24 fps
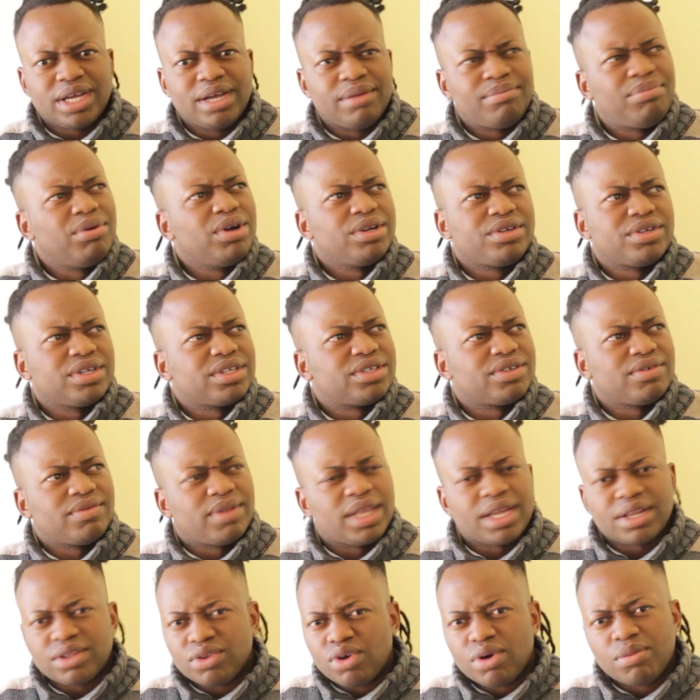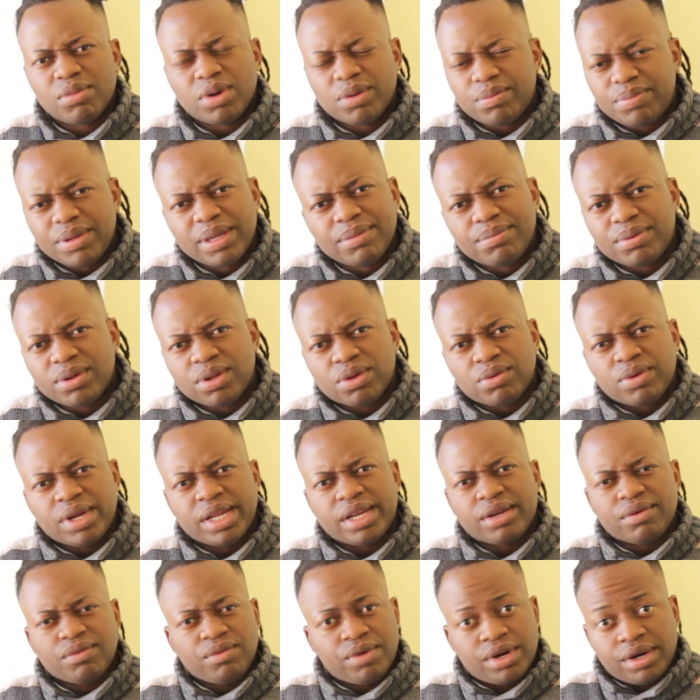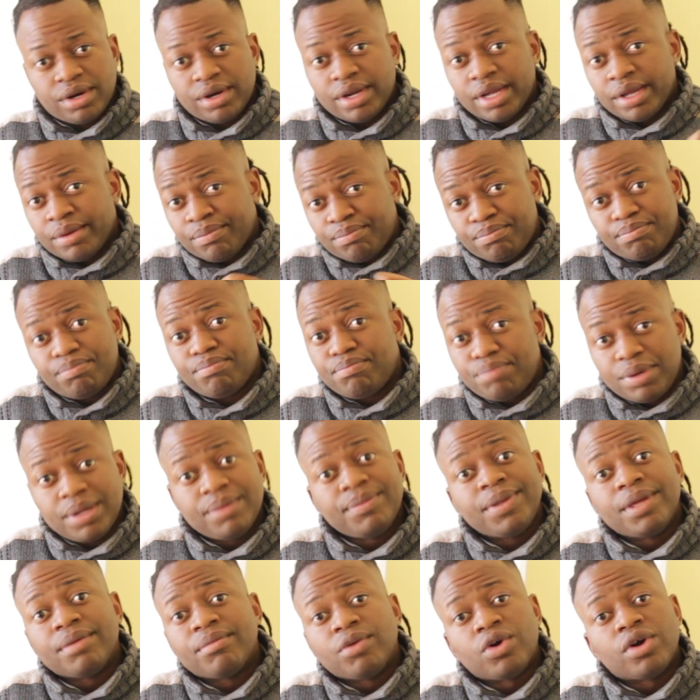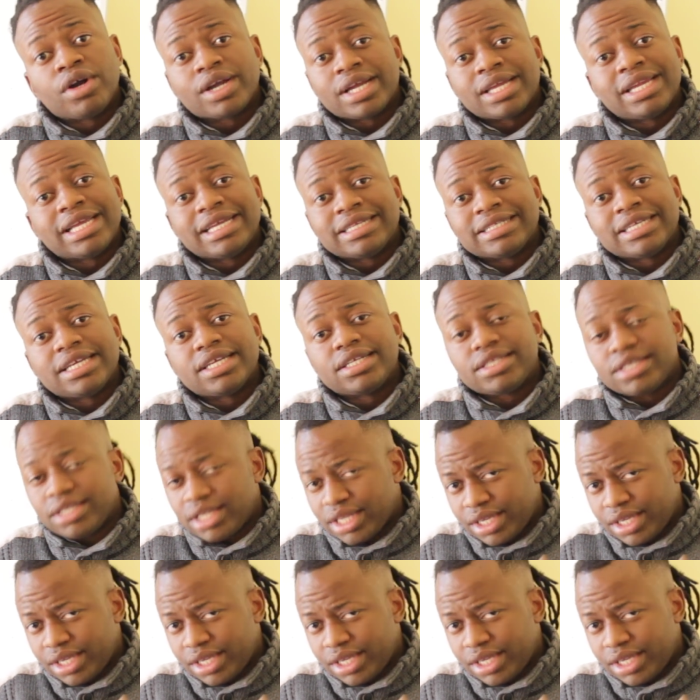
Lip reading: portraits of like normal people when we're a premium organization.